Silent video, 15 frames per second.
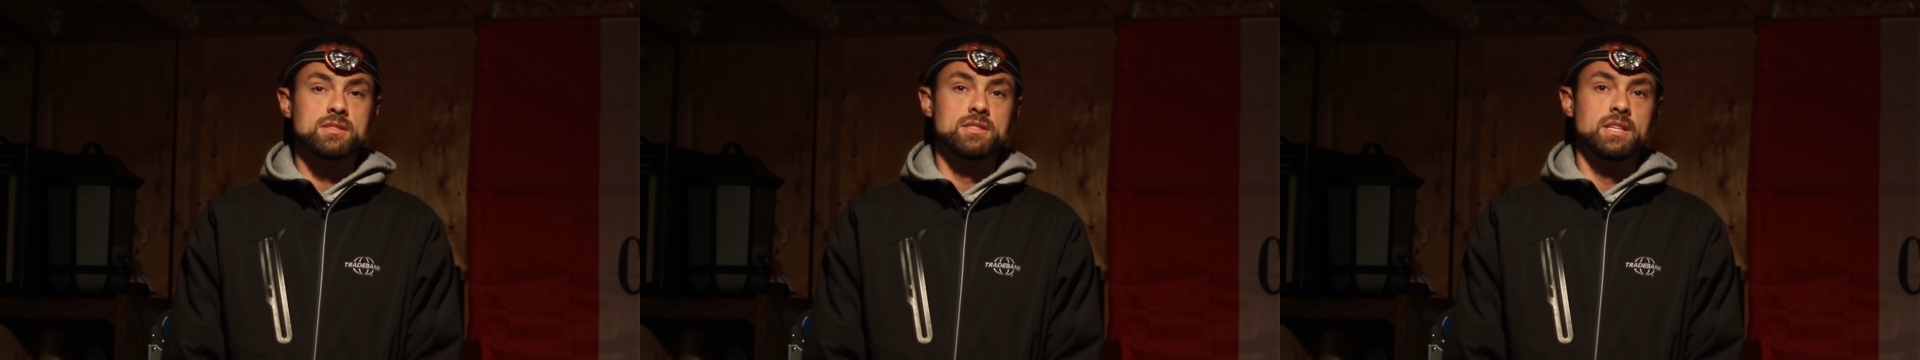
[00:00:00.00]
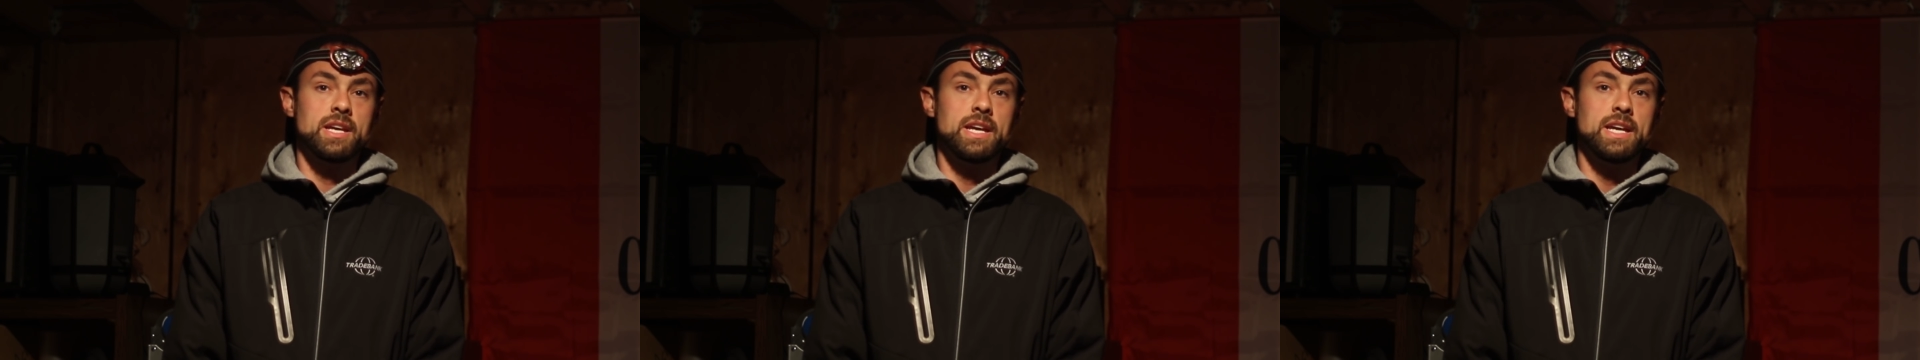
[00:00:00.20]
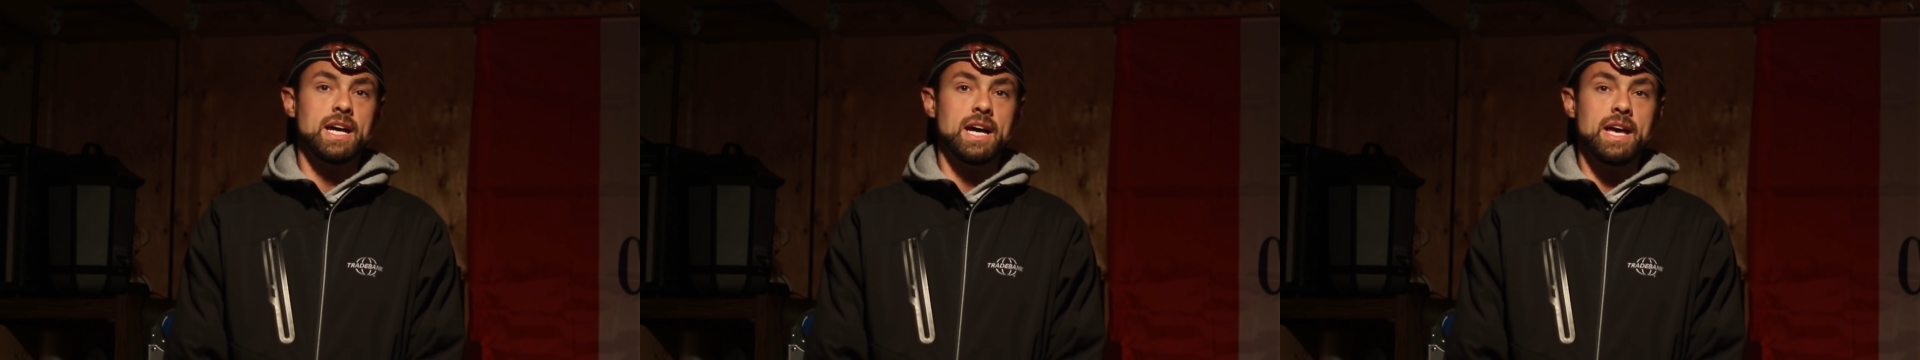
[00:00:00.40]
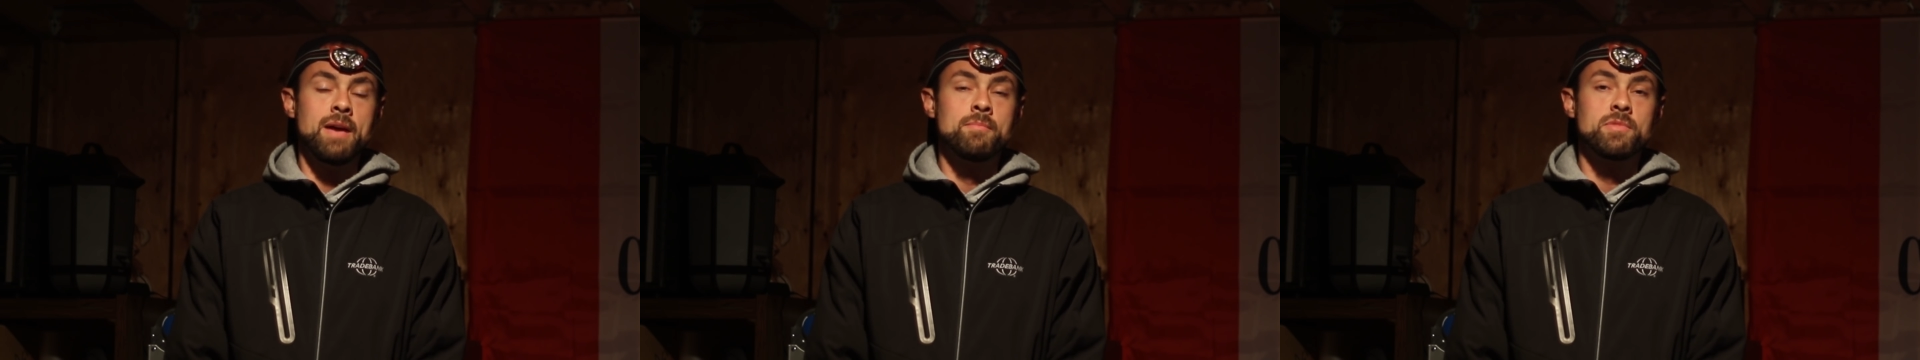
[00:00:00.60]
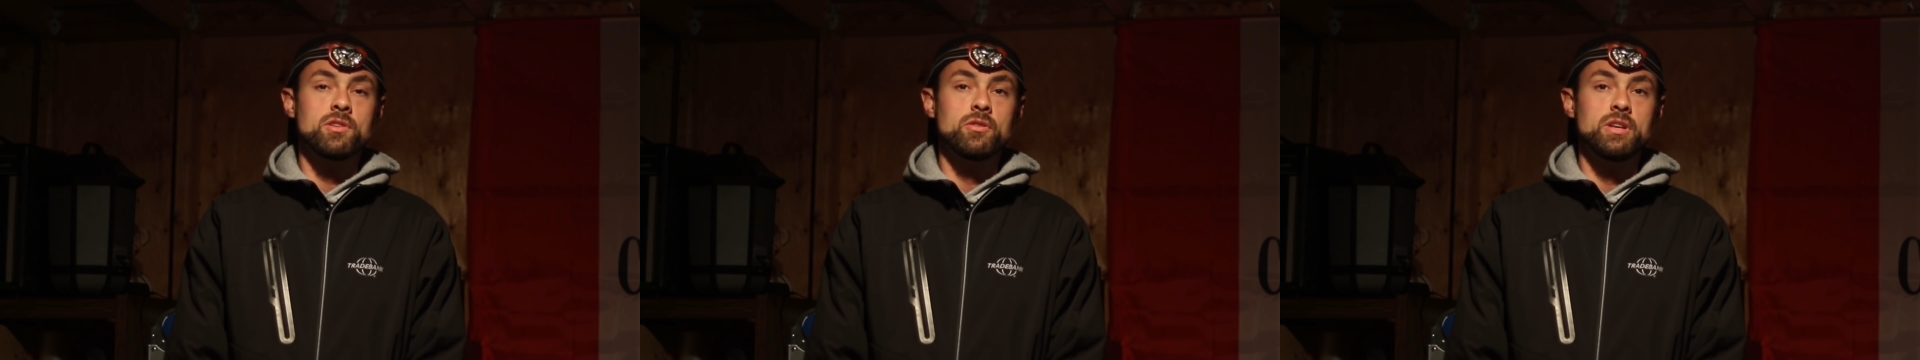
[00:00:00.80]
say uh,
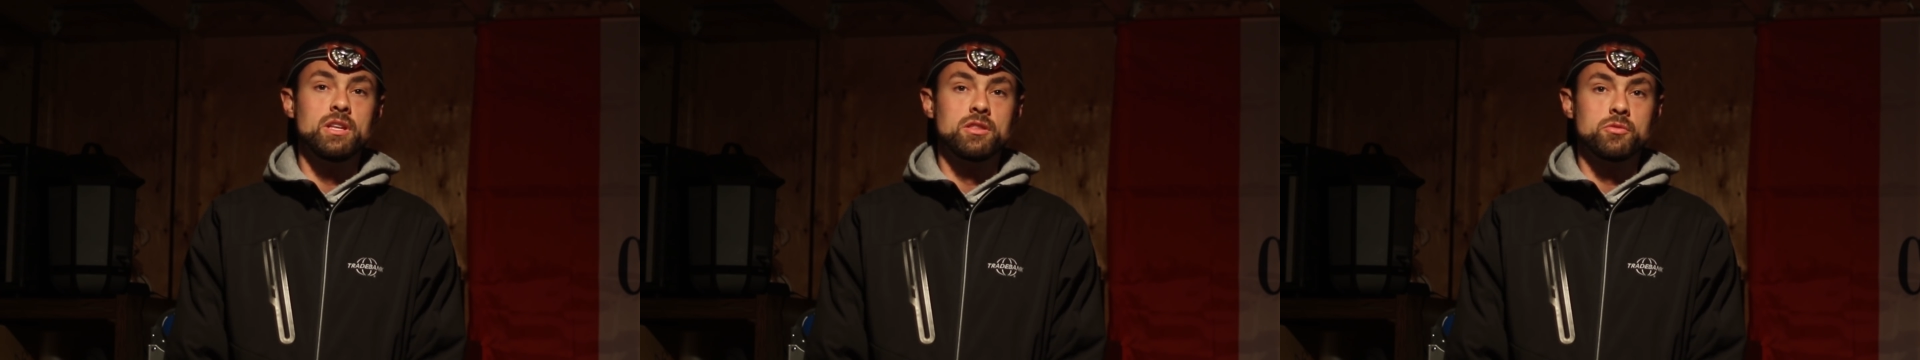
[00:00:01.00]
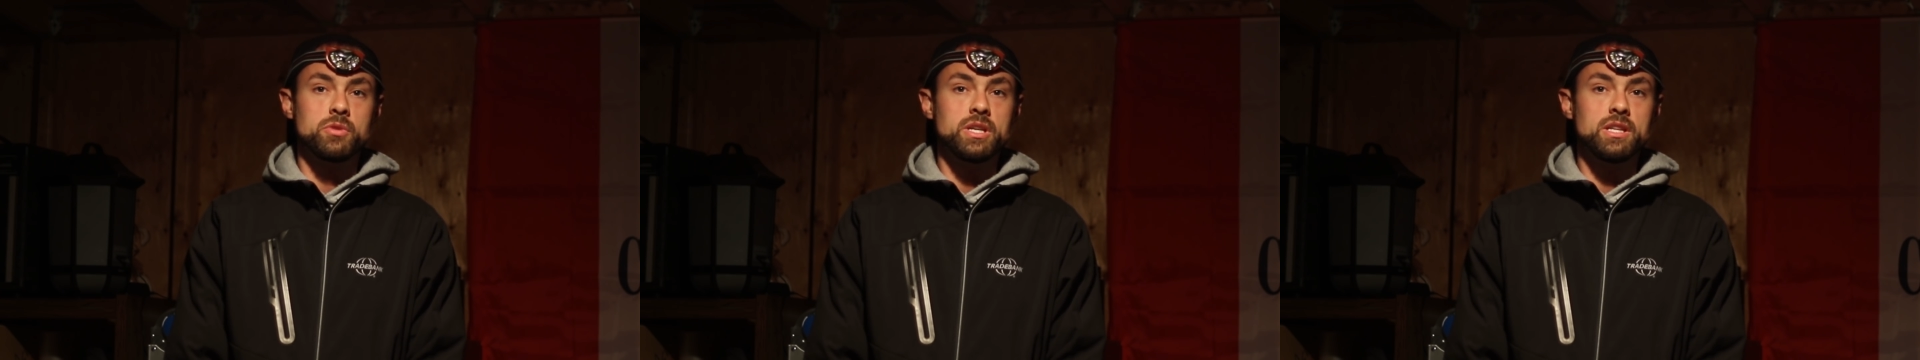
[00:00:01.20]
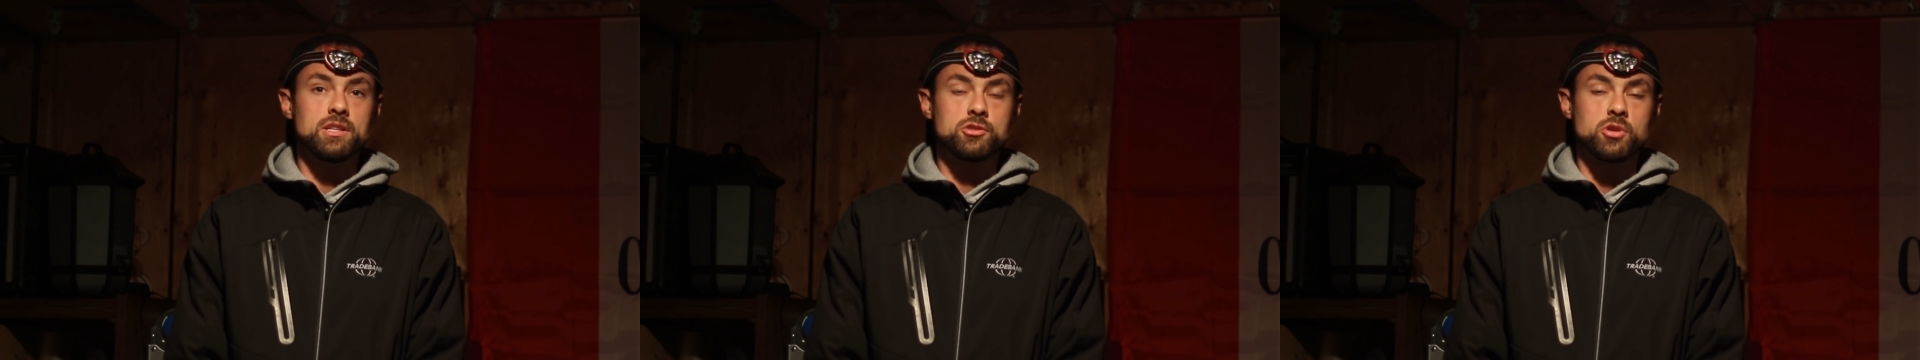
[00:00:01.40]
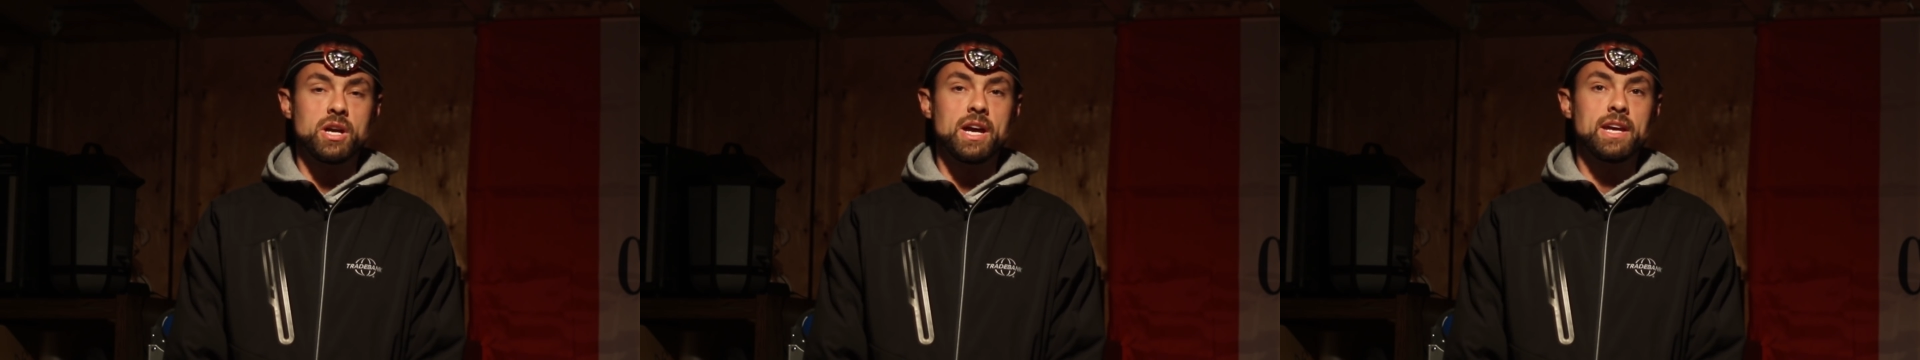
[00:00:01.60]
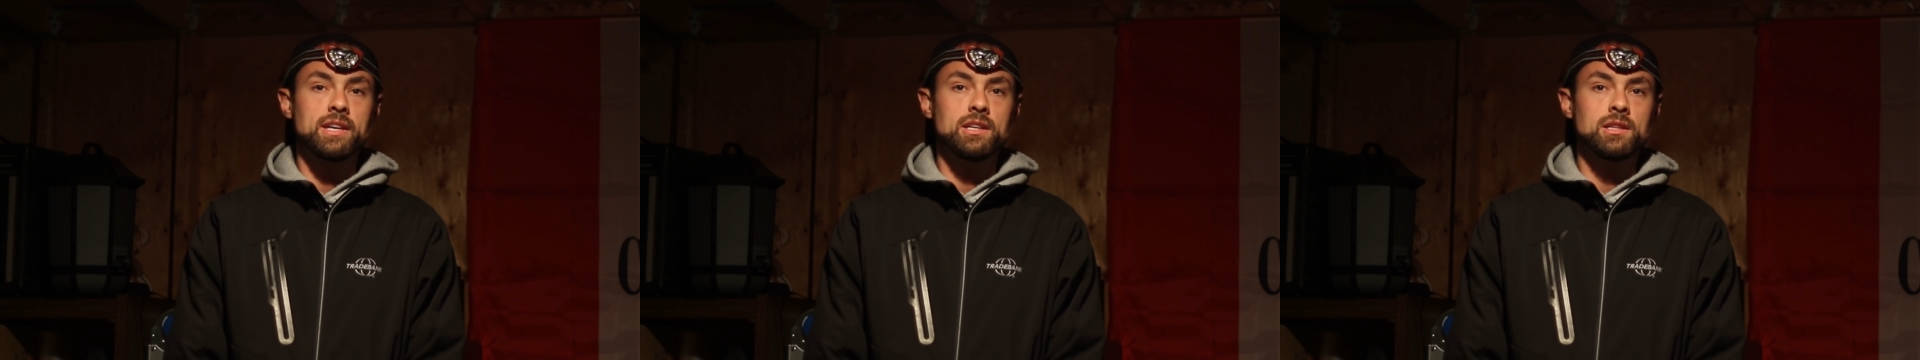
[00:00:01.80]
M thirty-three, the
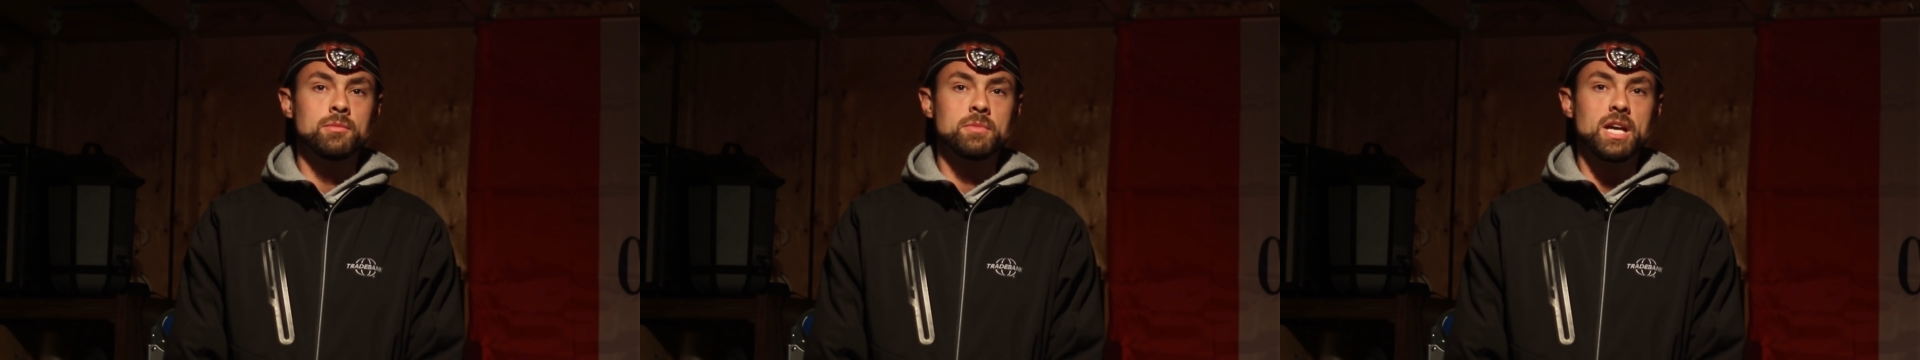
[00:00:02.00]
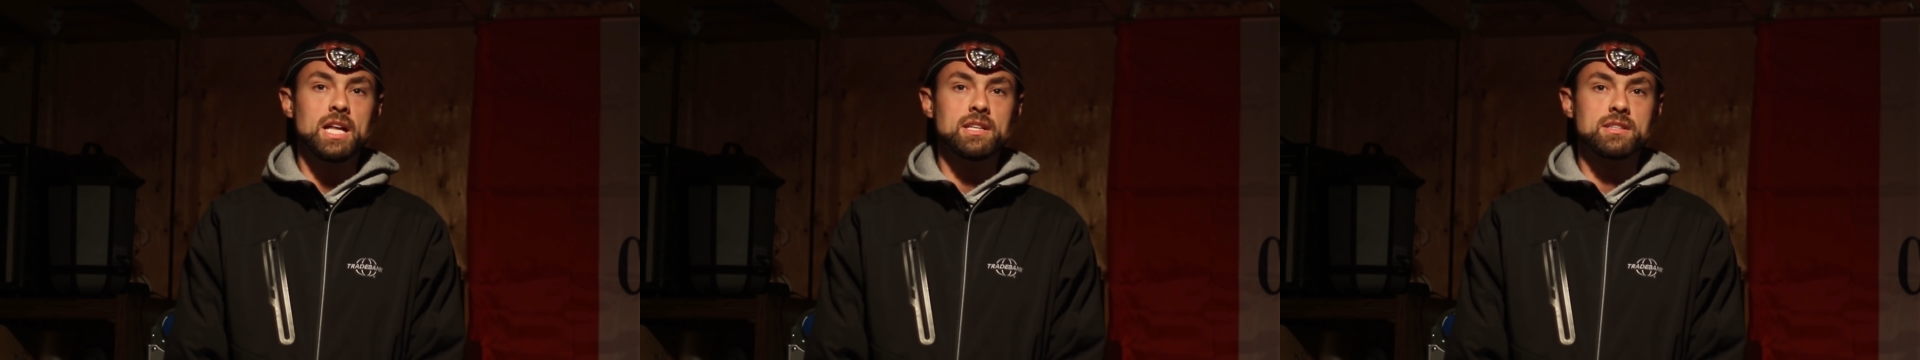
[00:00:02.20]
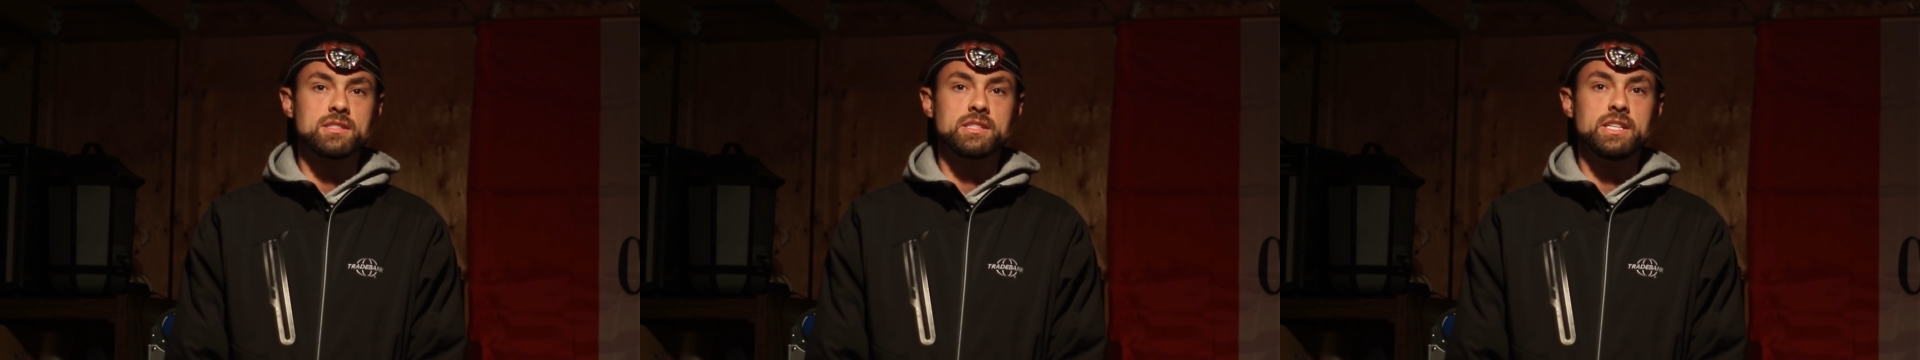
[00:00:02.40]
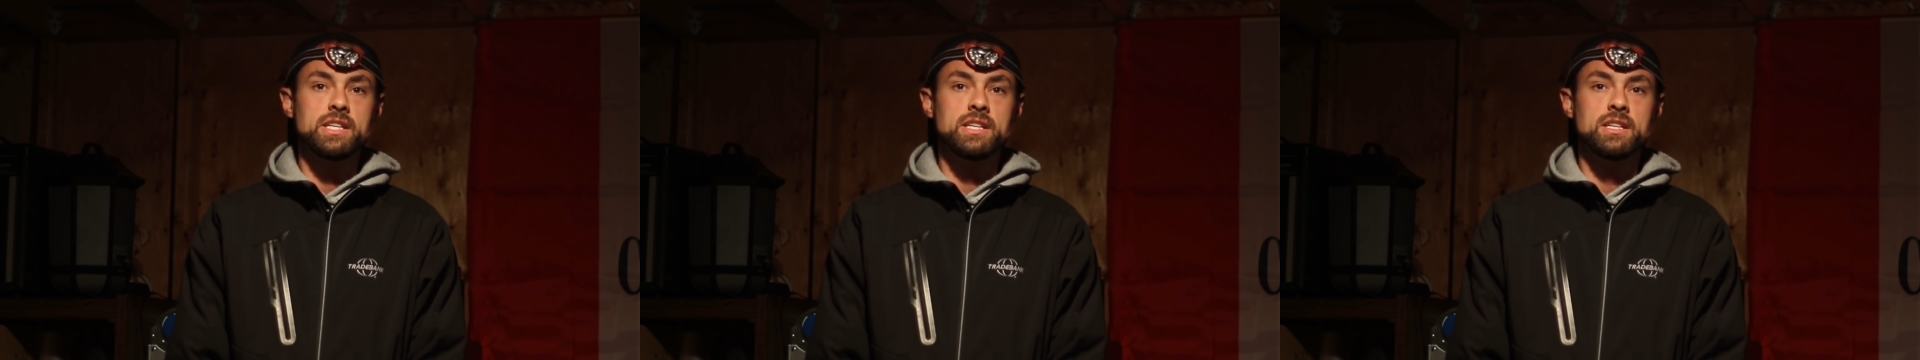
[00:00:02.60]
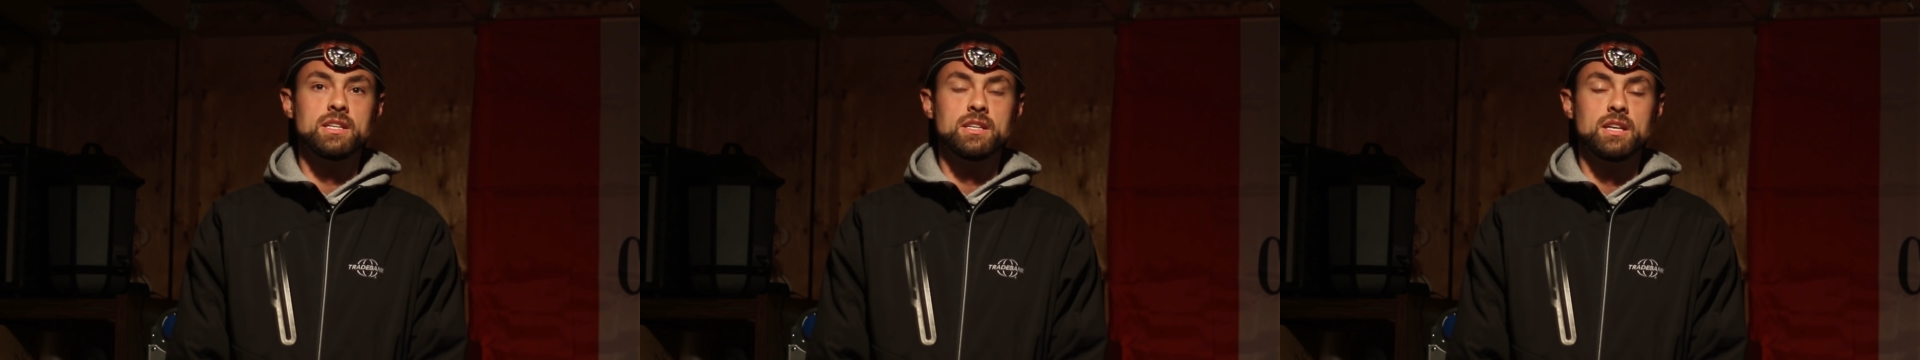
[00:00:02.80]
Triangulum Galaxy,